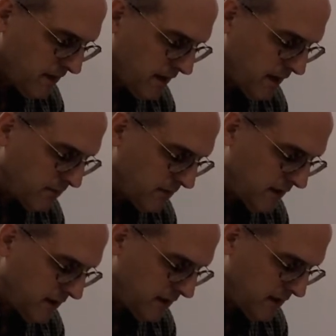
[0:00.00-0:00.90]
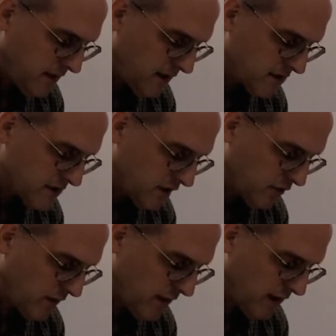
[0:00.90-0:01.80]
and B,
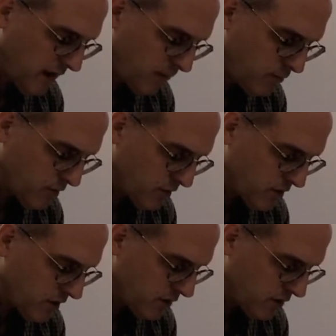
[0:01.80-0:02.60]
accelerating upward